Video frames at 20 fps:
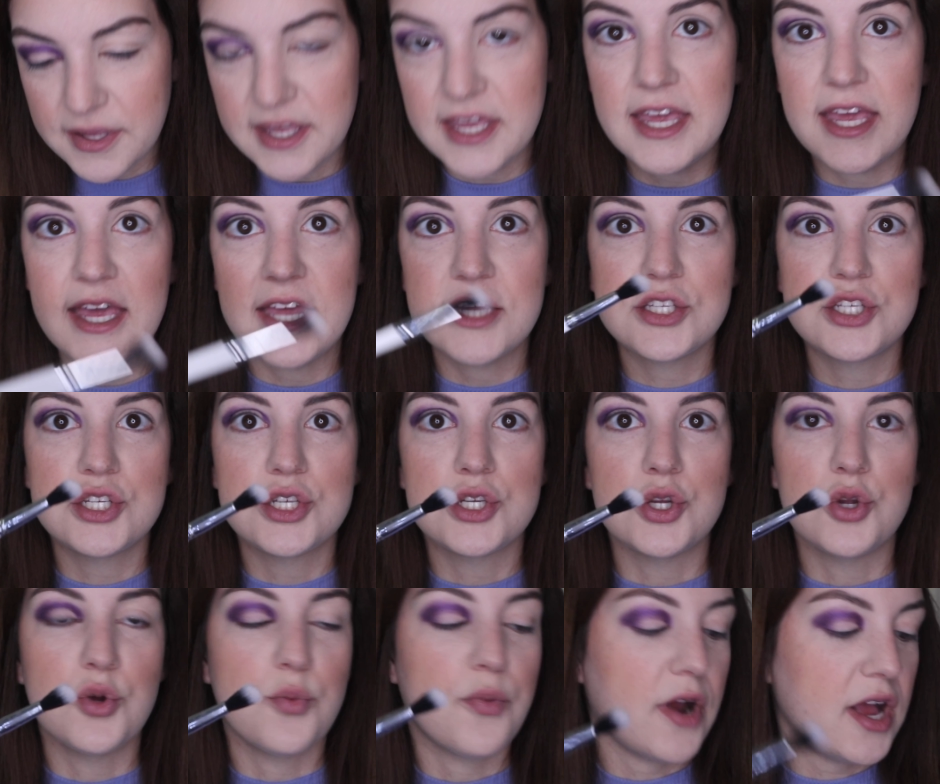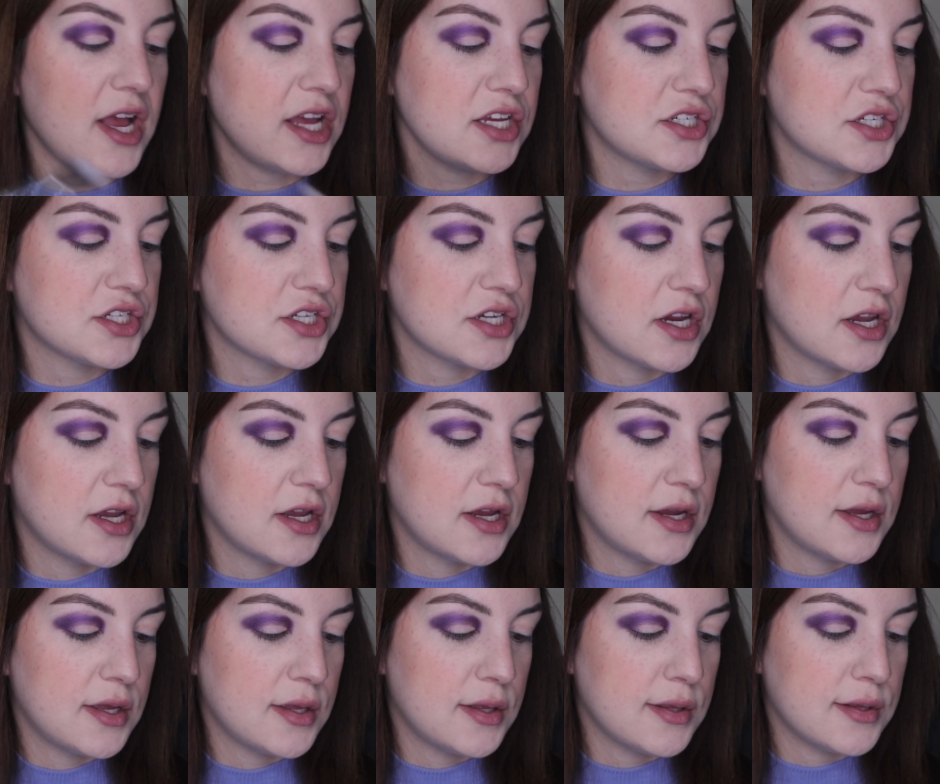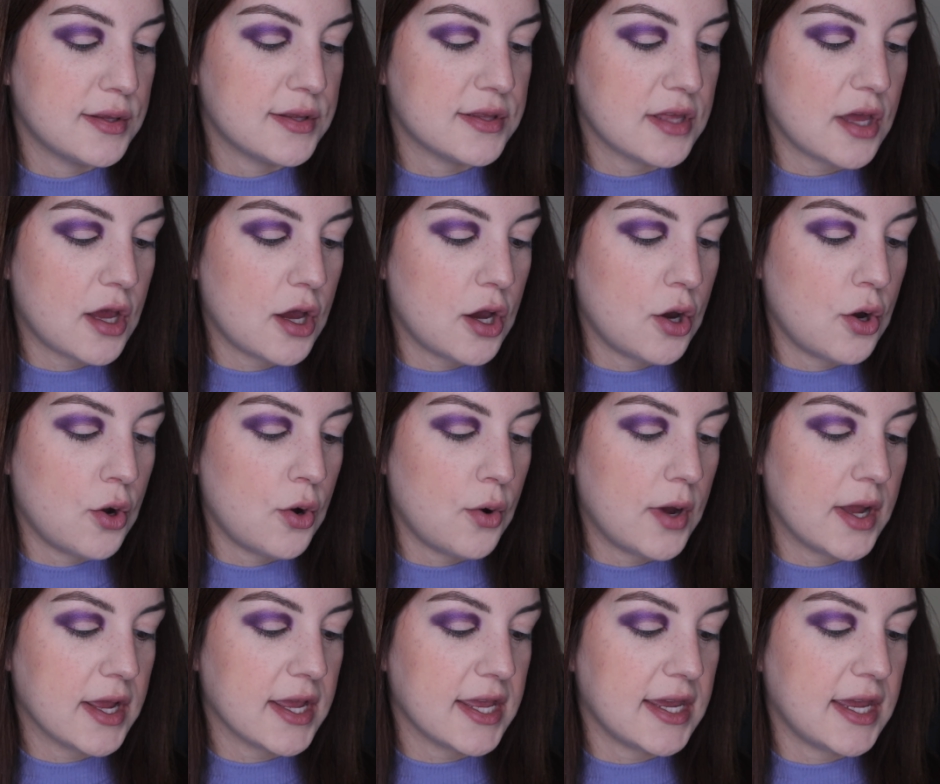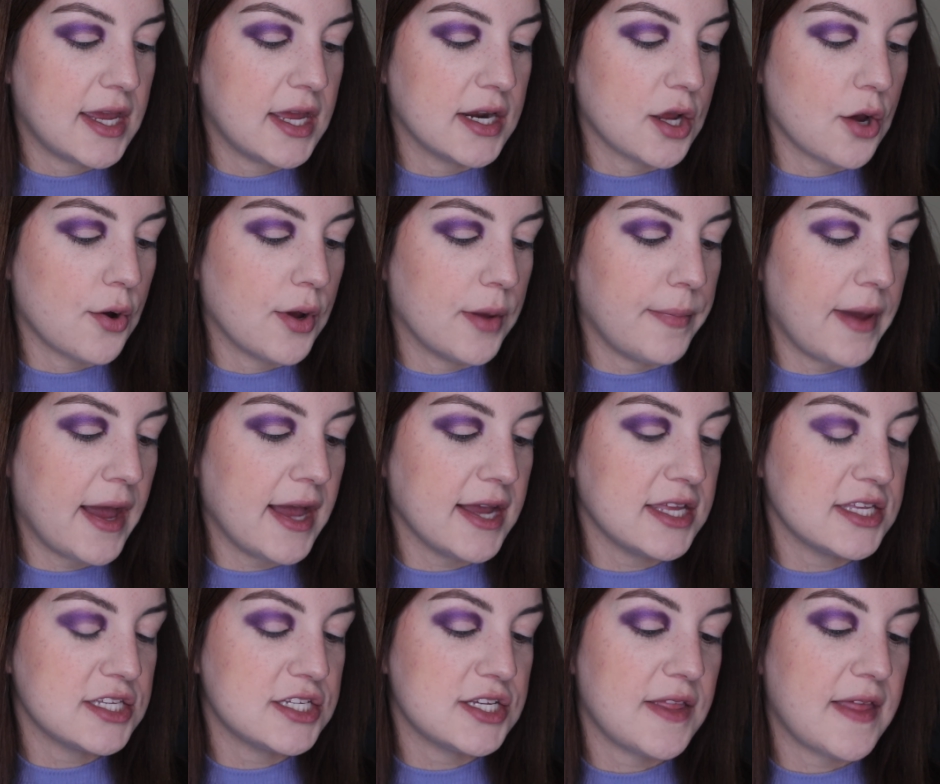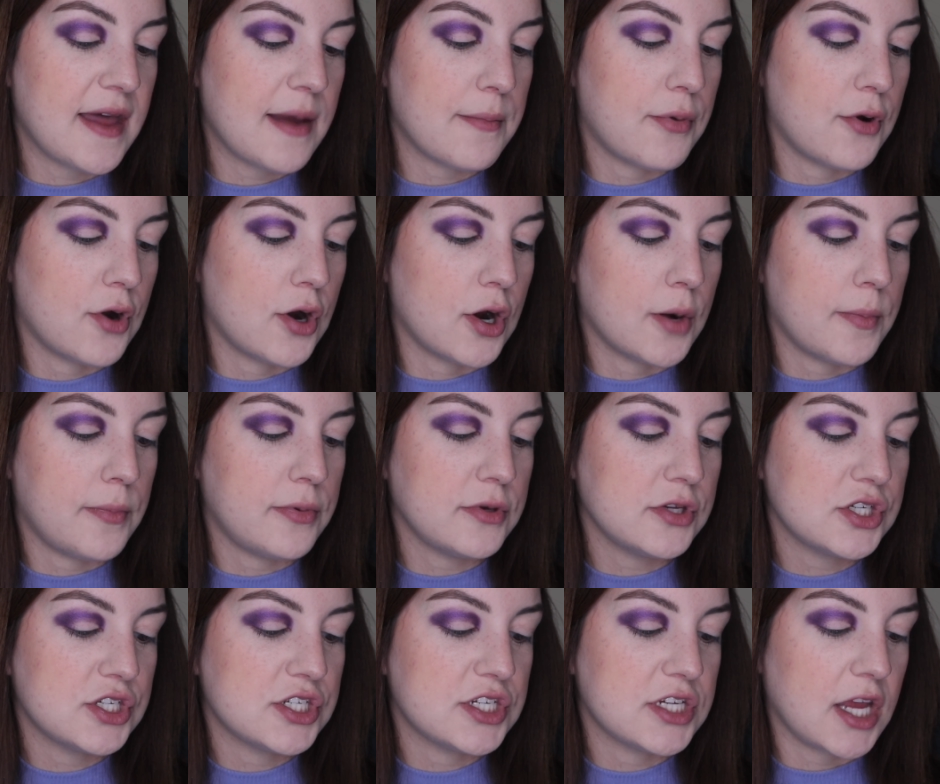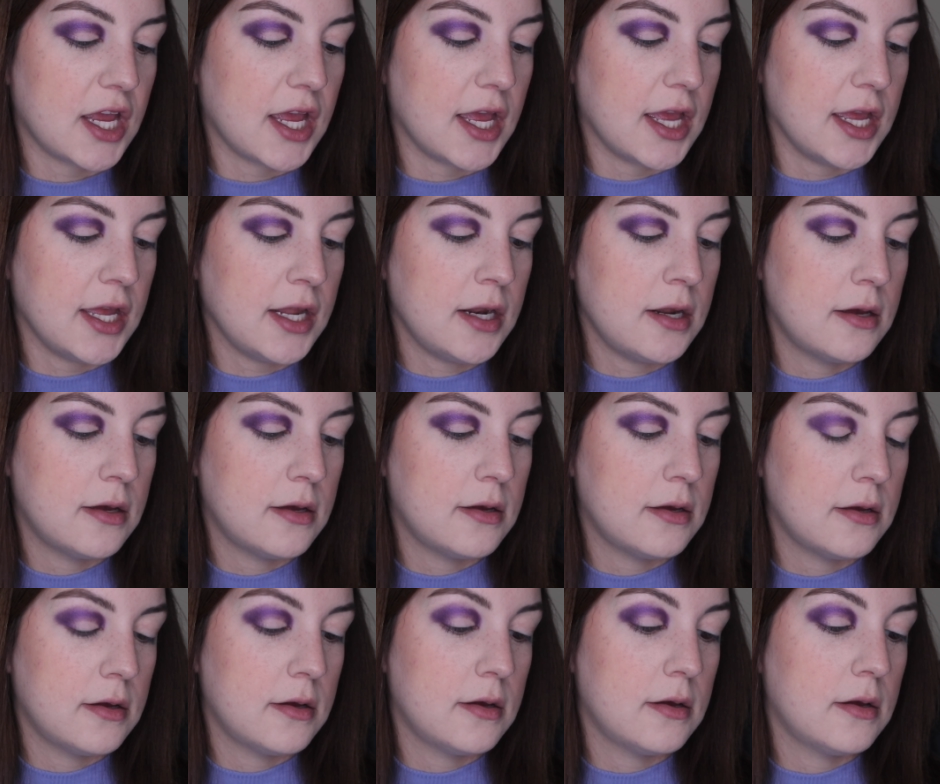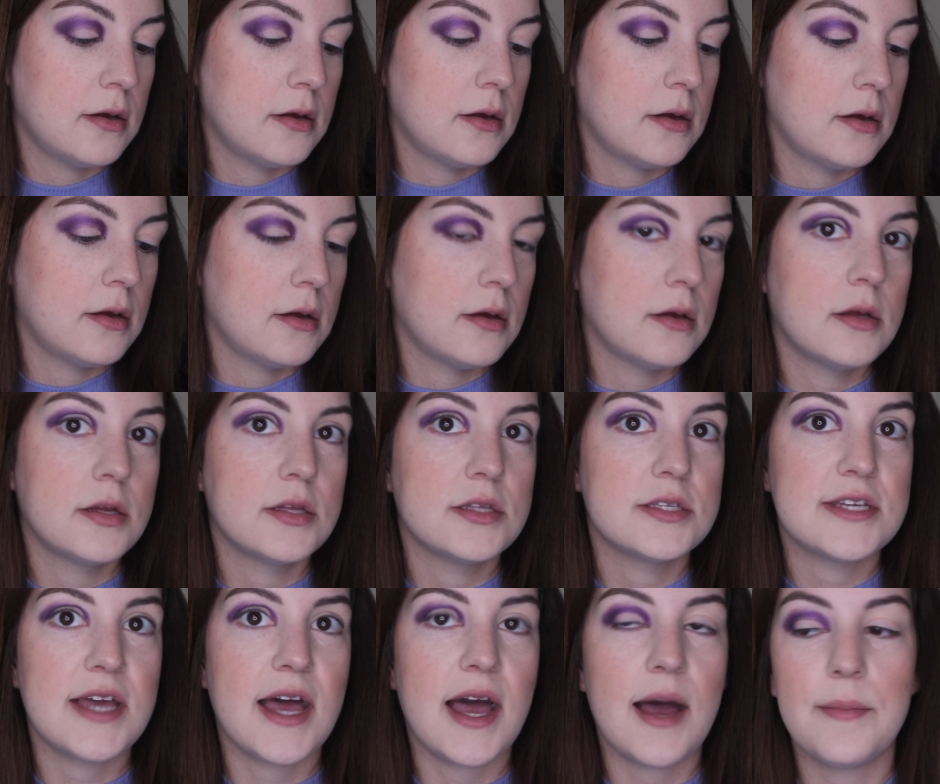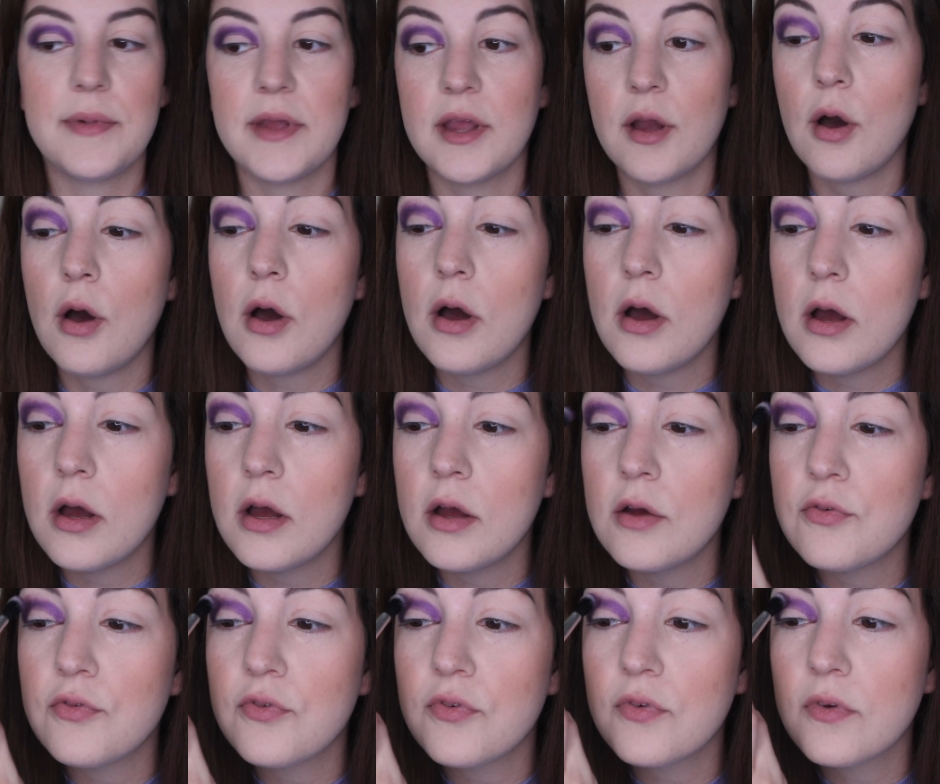E2 brush. So again, going back into that purple shade, tapping off.